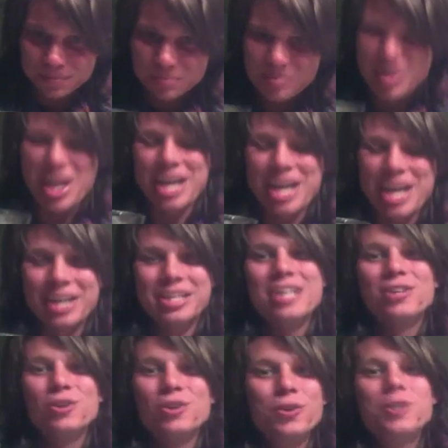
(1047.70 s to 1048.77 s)
And
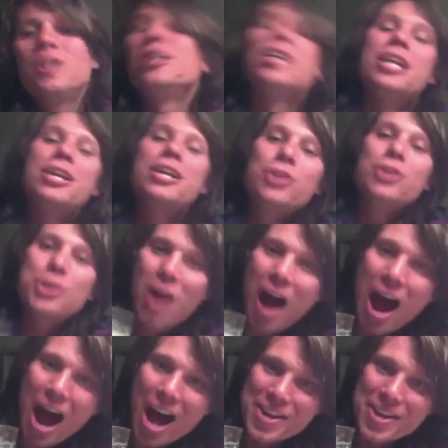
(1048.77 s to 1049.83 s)
in looking in their
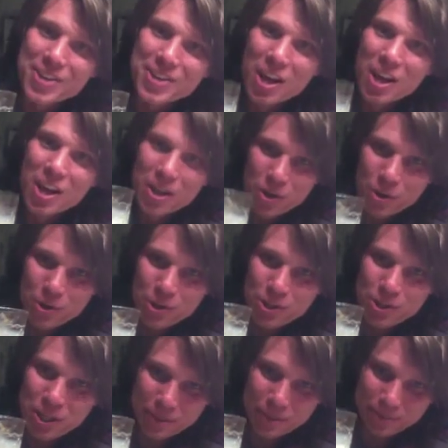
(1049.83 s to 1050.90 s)
eyes,
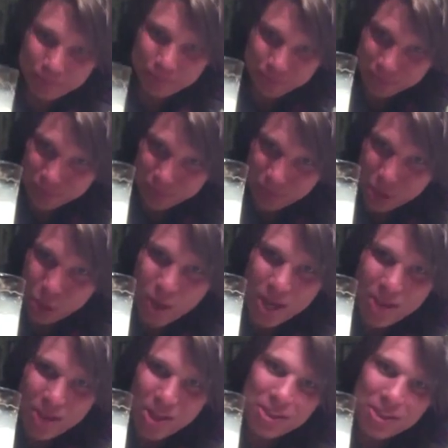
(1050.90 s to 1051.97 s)
noticing the way
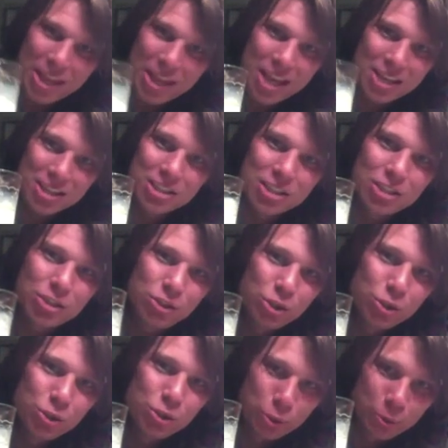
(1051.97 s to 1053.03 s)
that they see
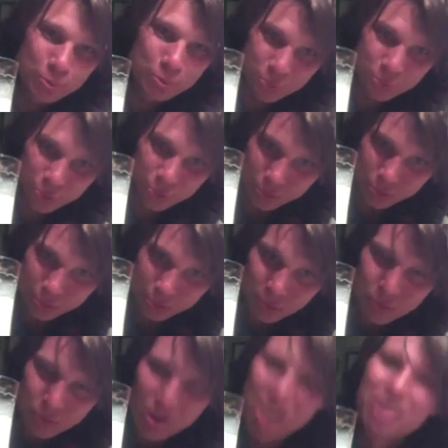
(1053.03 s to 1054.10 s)
you
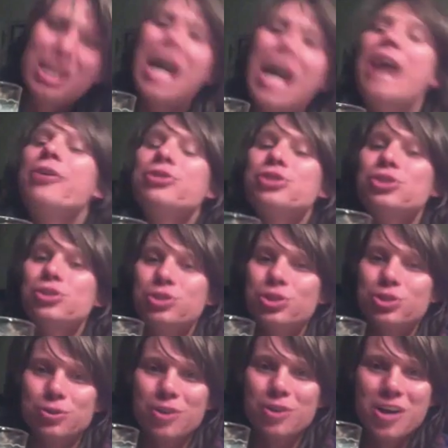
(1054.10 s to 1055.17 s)
allows you
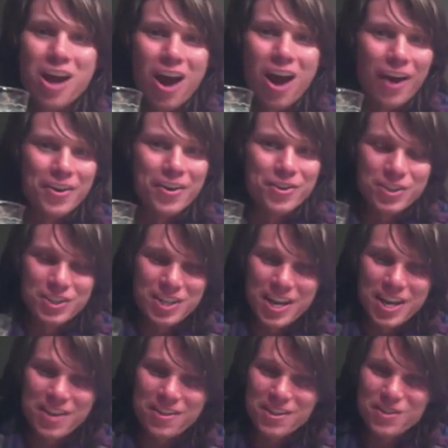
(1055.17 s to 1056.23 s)
to
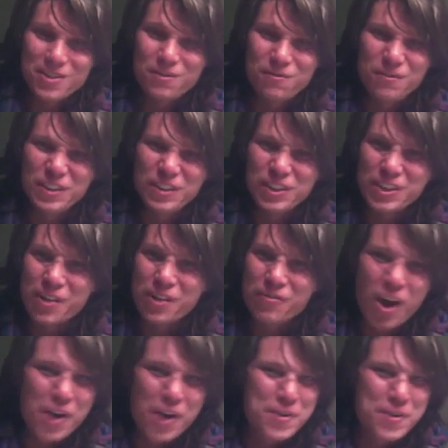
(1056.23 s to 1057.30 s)
understand this feeling of
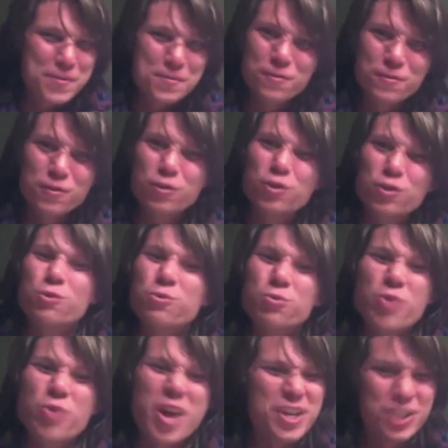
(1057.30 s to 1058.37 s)
utter
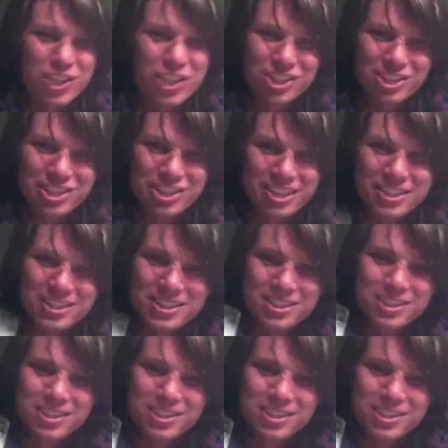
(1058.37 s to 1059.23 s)
courageousness.